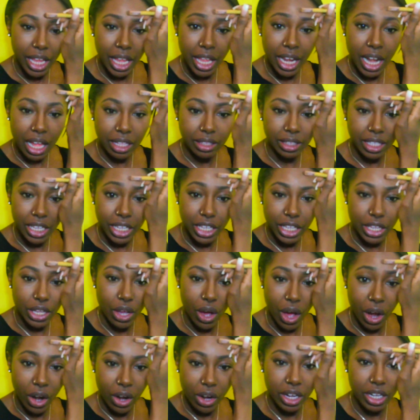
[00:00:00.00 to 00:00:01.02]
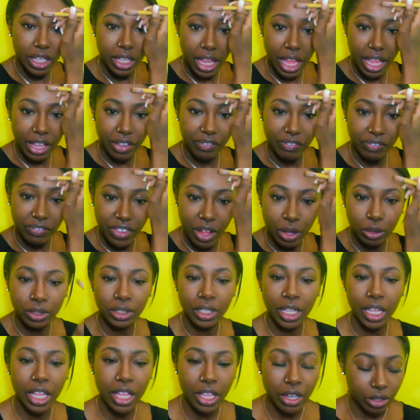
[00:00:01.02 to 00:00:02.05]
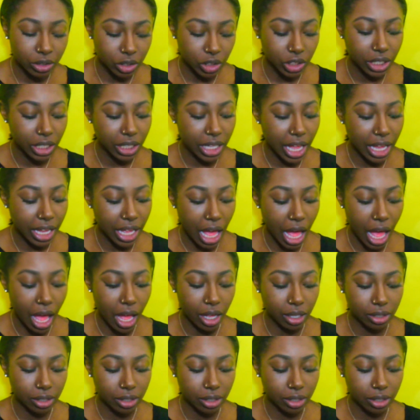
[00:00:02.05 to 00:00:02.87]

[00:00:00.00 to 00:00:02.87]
And I think he already like felt the energy, like